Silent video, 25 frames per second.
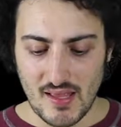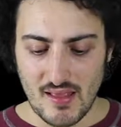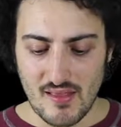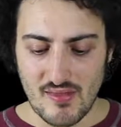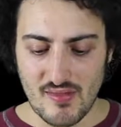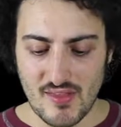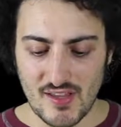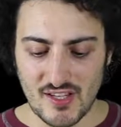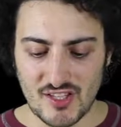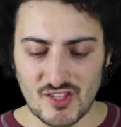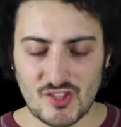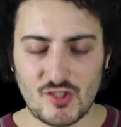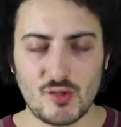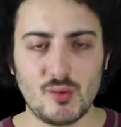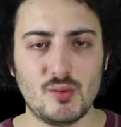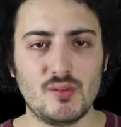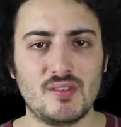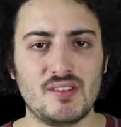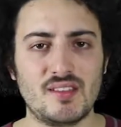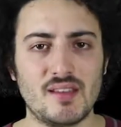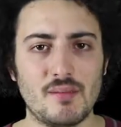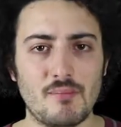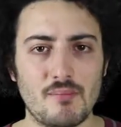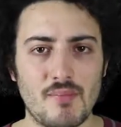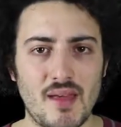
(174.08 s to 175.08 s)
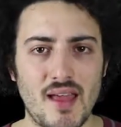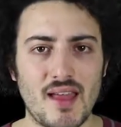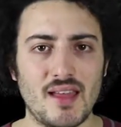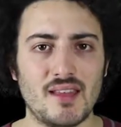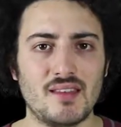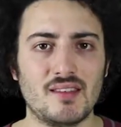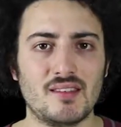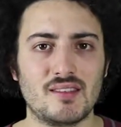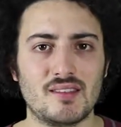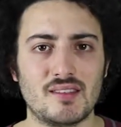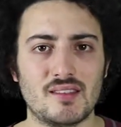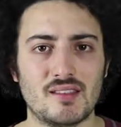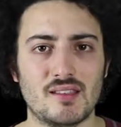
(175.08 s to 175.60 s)
they do
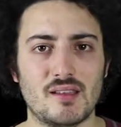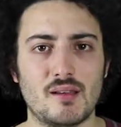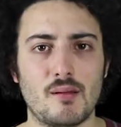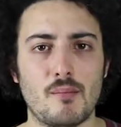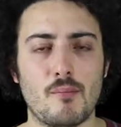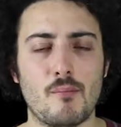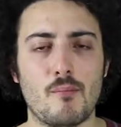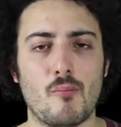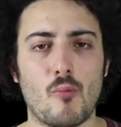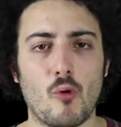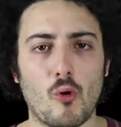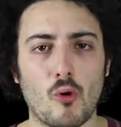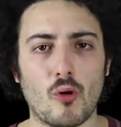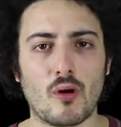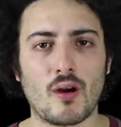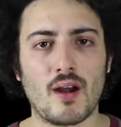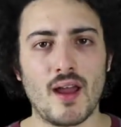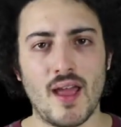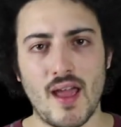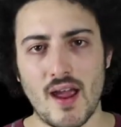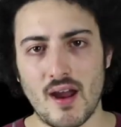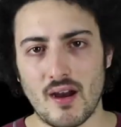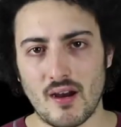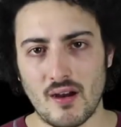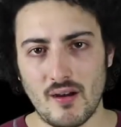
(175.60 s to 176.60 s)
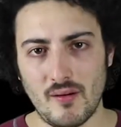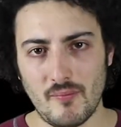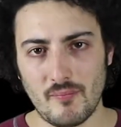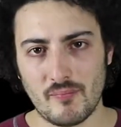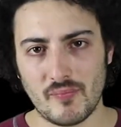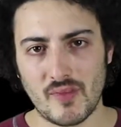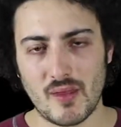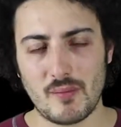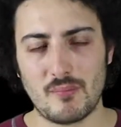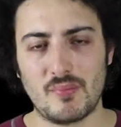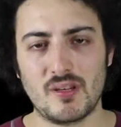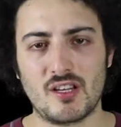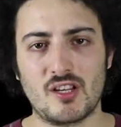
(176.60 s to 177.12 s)
demand more air,
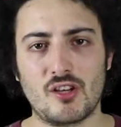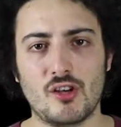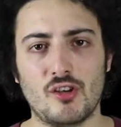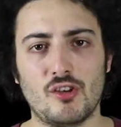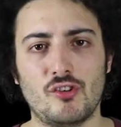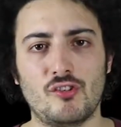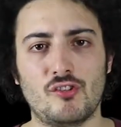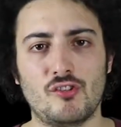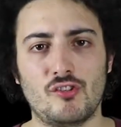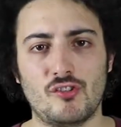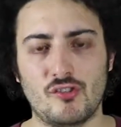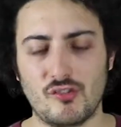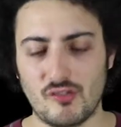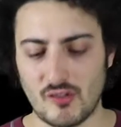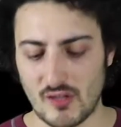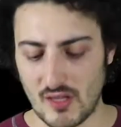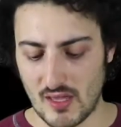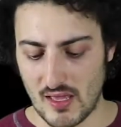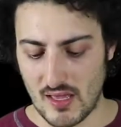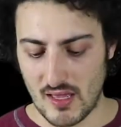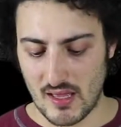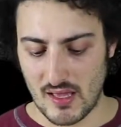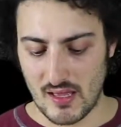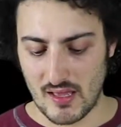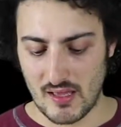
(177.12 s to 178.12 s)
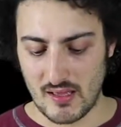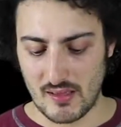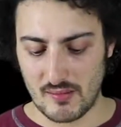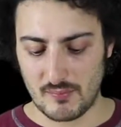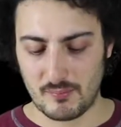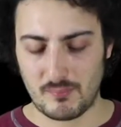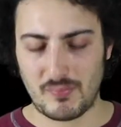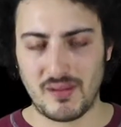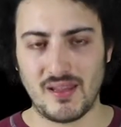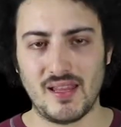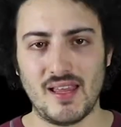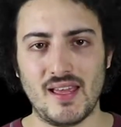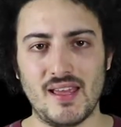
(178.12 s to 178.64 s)
because
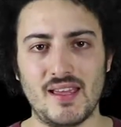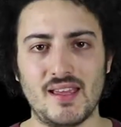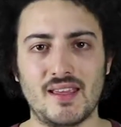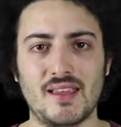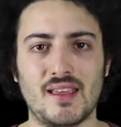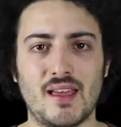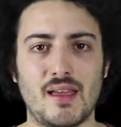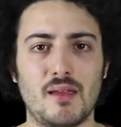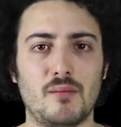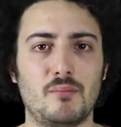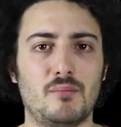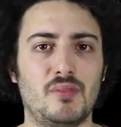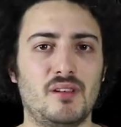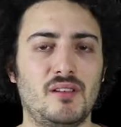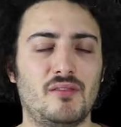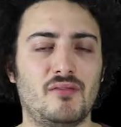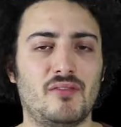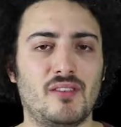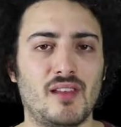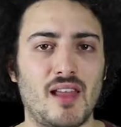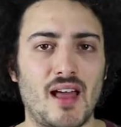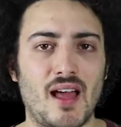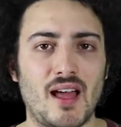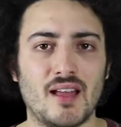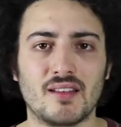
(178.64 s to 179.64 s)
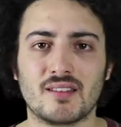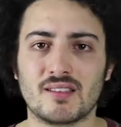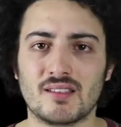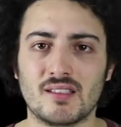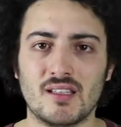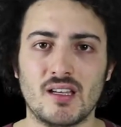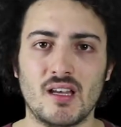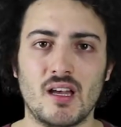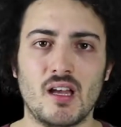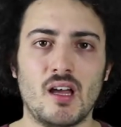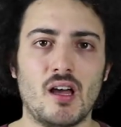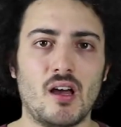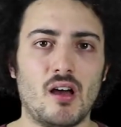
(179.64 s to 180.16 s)
playing a B flat
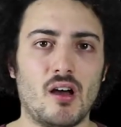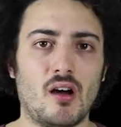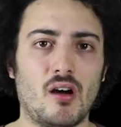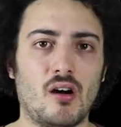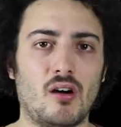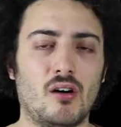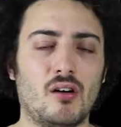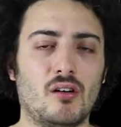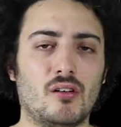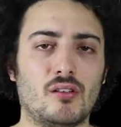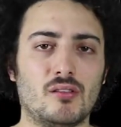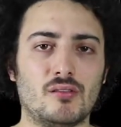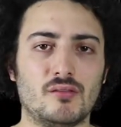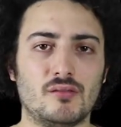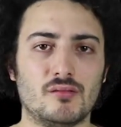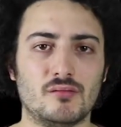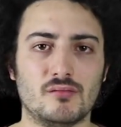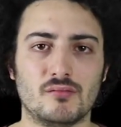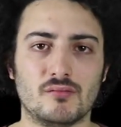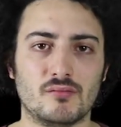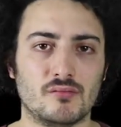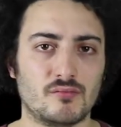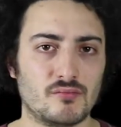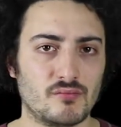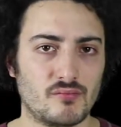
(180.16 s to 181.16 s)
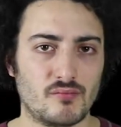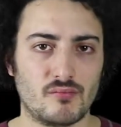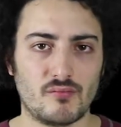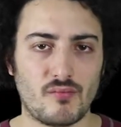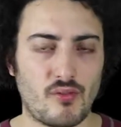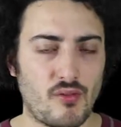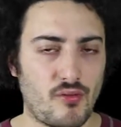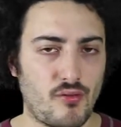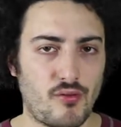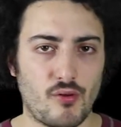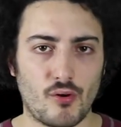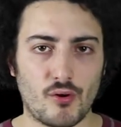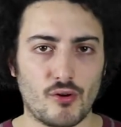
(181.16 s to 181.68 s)
on
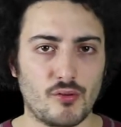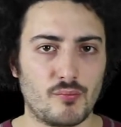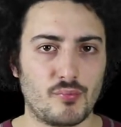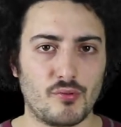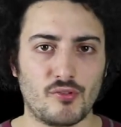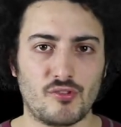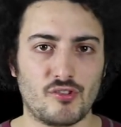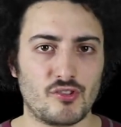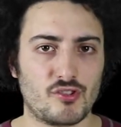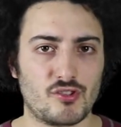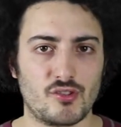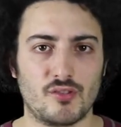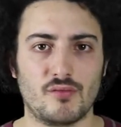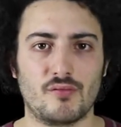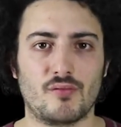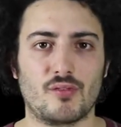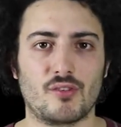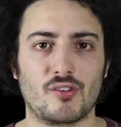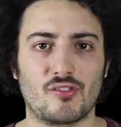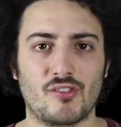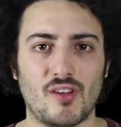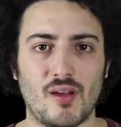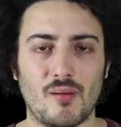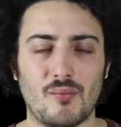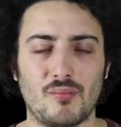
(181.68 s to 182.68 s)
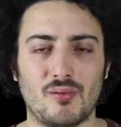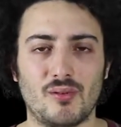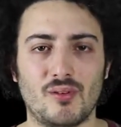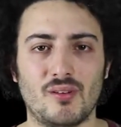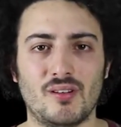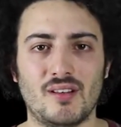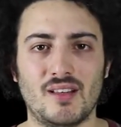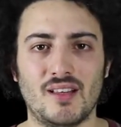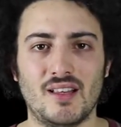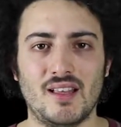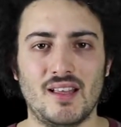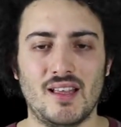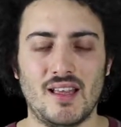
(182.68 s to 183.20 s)
3rd position, for
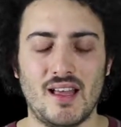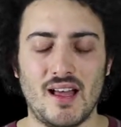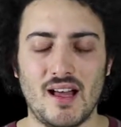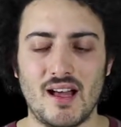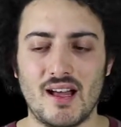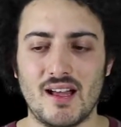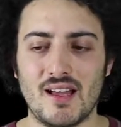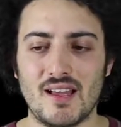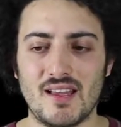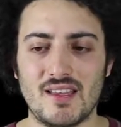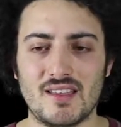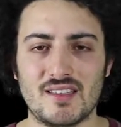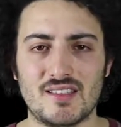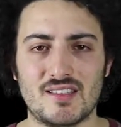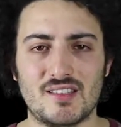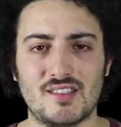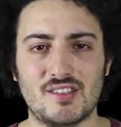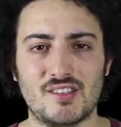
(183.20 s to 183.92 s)
example, is